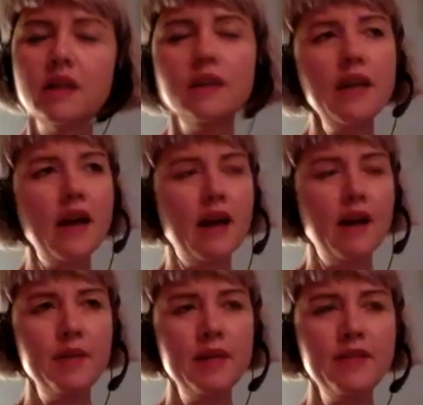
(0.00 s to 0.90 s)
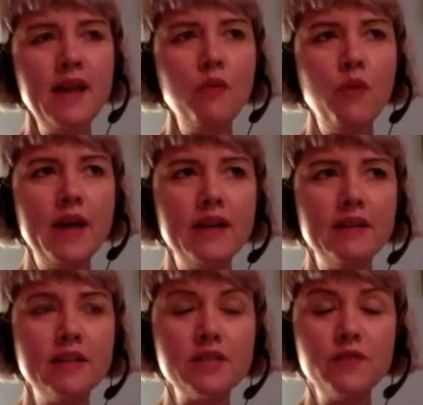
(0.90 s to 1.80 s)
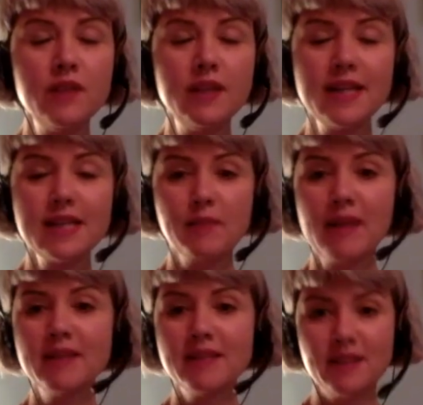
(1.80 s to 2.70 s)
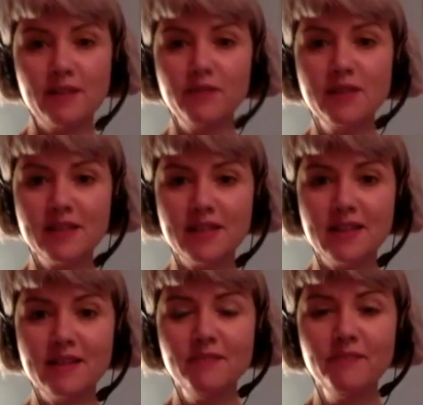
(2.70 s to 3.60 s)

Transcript: Yeah, I mean, in that way, it does feel expansive, doesn't it?